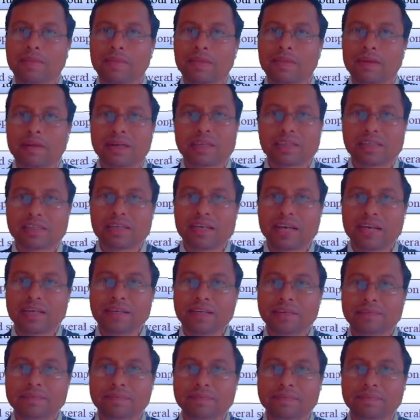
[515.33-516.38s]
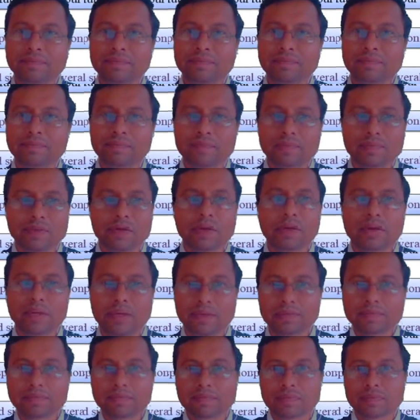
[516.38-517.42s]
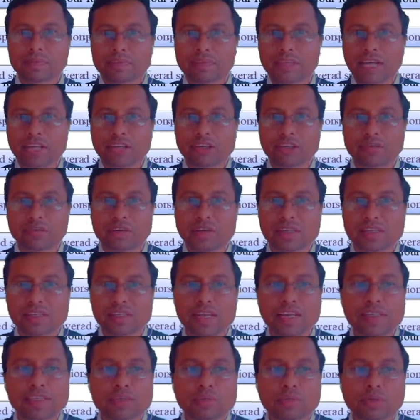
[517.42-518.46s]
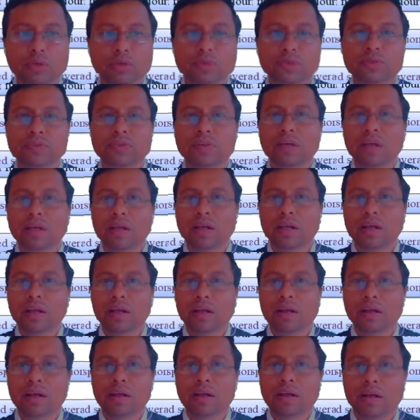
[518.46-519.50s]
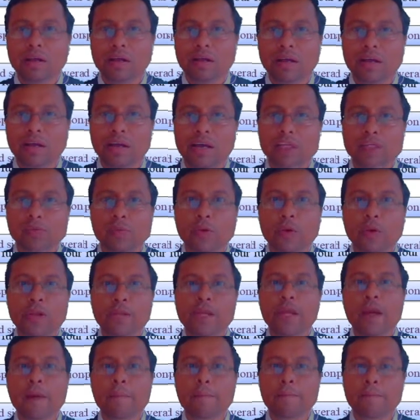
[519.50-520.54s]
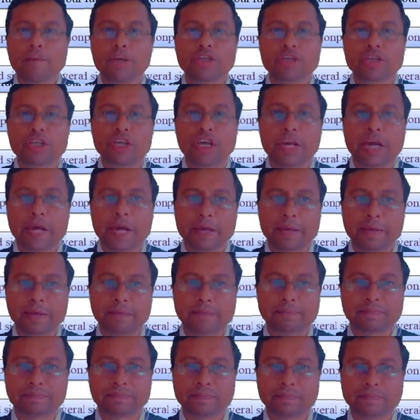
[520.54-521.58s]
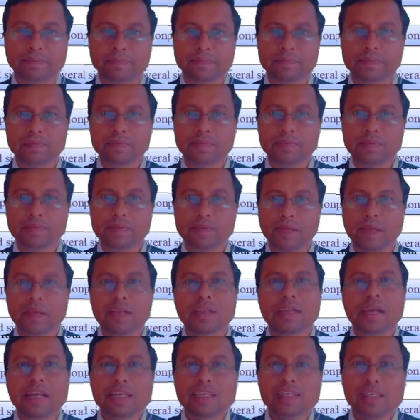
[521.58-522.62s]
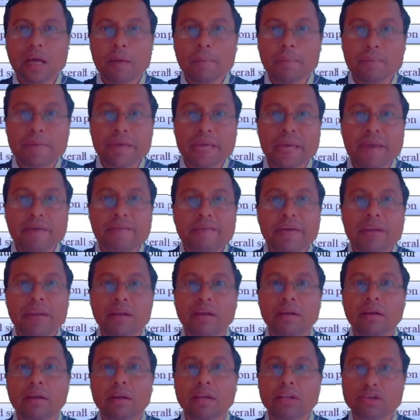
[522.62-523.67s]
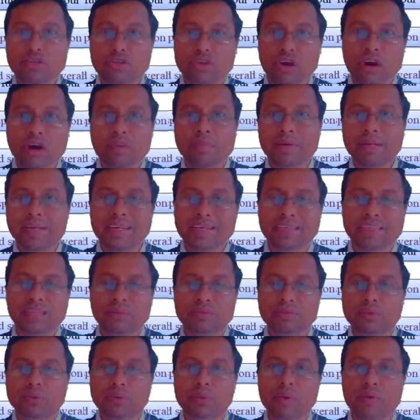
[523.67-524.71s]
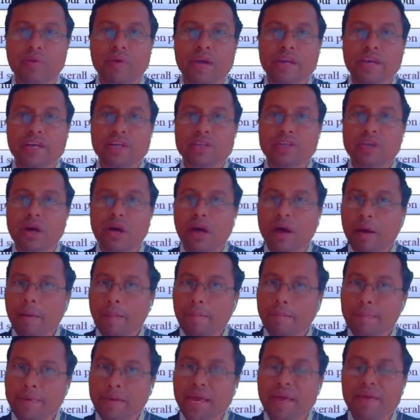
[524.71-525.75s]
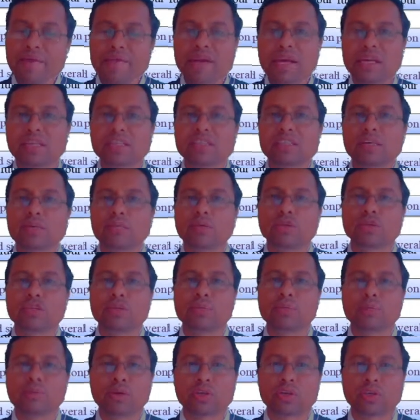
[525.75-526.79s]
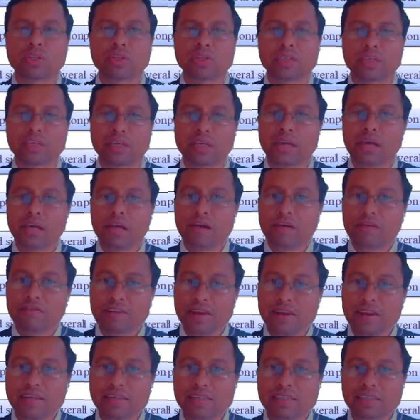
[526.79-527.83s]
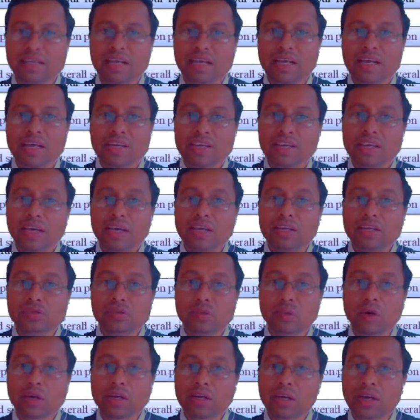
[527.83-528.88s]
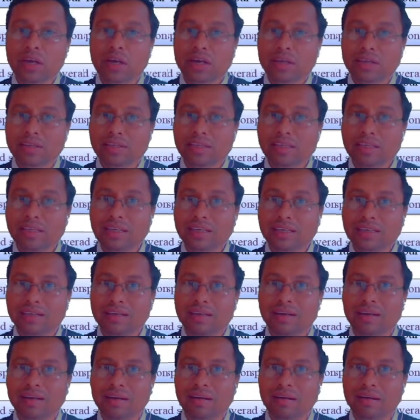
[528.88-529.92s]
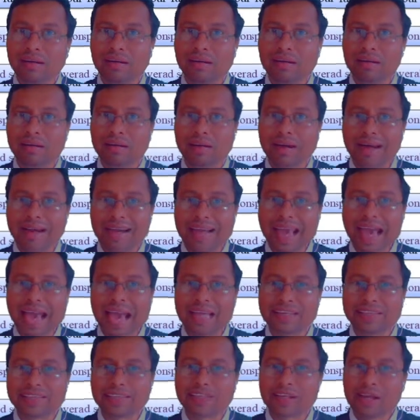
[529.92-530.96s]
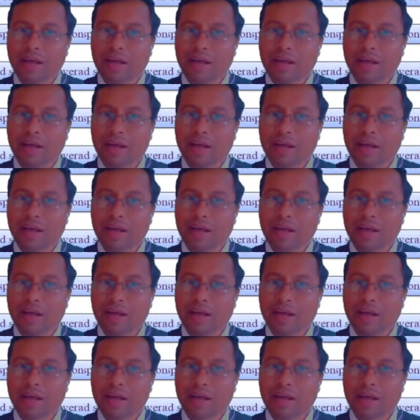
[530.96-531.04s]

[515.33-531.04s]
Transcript: Understand? Okay. Thank you, friends. Let's move exploring BJI. That is behavioral job interview, wherein your behavior is the most important thing. Friends, here is what? See the adage.